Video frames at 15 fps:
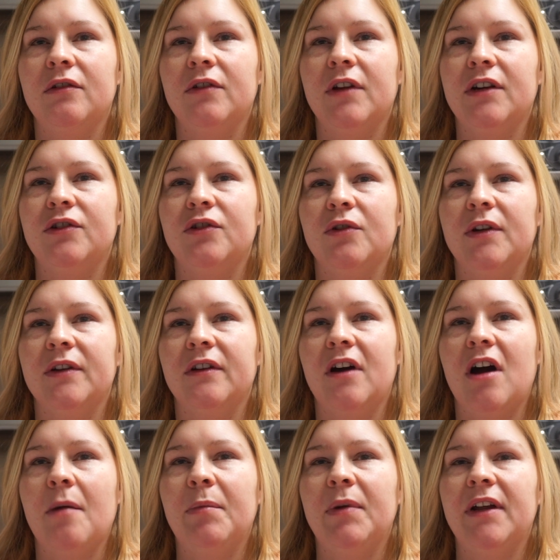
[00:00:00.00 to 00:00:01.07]
They're doing the
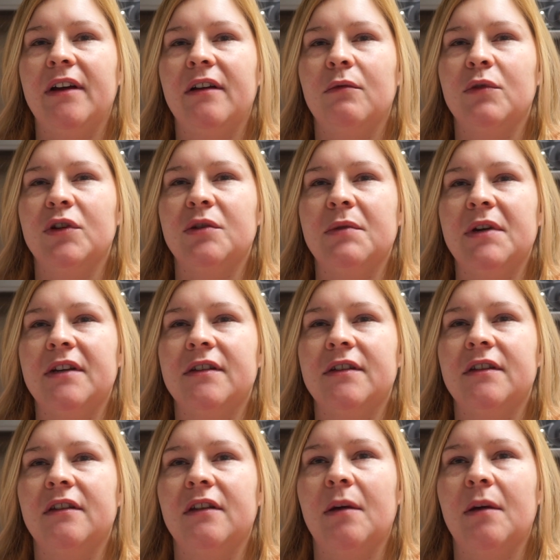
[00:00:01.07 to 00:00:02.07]
coupling, which means